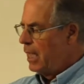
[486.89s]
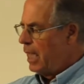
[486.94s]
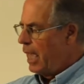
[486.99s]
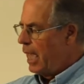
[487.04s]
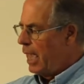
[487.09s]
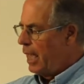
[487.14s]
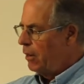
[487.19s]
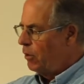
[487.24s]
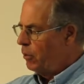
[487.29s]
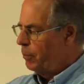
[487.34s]

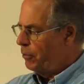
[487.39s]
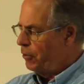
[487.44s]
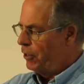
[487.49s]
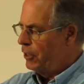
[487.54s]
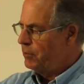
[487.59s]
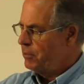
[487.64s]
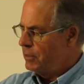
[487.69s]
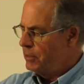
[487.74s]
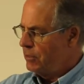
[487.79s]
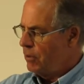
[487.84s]
and her
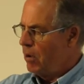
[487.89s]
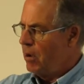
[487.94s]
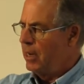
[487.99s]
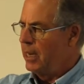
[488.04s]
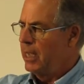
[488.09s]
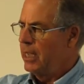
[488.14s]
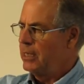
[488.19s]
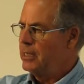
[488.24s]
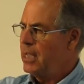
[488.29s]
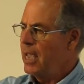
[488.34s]
purse was
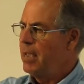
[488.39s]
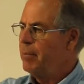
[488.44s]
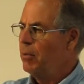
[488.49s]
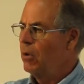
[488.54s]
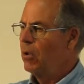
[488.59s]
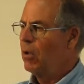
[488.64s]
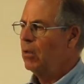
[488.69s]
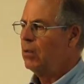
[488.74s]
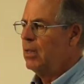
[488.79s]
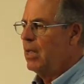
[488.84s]
on a
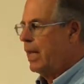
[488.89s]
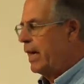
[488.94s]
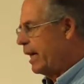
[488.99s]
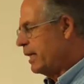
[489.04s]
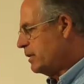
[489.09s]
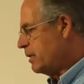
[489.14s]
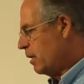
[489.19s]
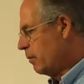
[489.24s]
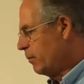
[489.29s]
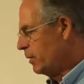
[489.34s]
table,
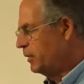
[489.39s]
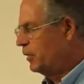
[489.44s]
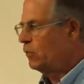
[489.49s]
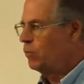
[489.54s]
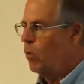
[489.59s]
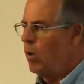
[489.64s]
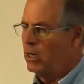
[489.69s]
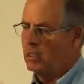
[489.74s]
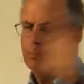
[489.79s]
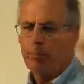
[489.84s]
and someone
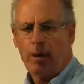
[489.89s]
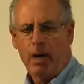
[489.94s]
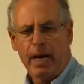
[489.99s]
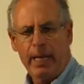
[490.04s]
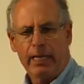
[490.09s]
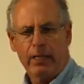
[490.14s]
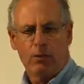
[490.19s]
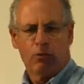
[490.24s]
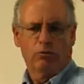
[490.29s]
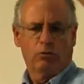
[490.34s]
just walks
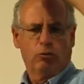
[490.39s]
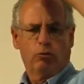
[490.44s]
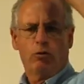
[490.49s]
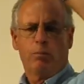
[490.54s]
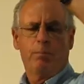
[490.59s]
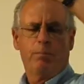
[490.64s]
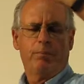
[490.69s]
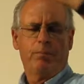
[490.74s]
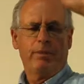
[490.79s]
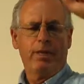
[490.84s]
by and goes,
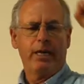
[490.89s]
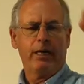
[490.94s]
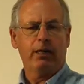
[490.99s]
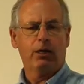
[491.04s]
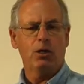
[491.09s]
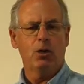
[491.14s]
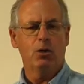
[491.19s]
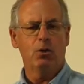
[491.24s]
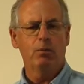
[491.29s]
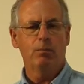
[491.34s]
whoop,
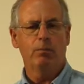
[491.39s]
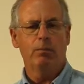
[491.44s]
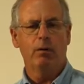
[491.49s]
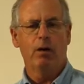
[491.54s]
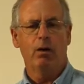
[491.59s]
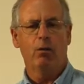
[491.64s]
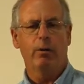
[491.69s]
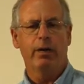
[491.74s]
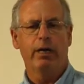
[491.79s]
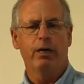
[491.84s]
thank you,
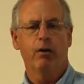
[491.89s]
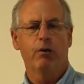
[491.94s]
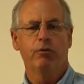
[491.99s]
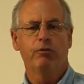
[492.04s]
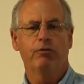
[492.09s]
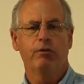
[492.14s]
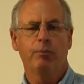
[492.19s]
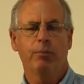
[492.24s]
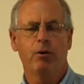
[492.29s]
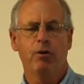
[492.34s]
away
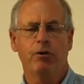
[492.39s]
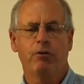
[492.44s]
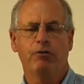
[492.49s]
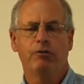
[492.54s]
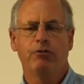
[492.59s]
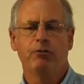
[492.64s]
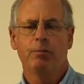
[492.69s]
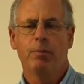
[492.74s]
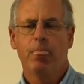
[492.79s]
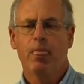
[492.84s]
goes the
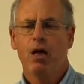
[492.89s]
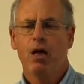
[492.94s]
purse.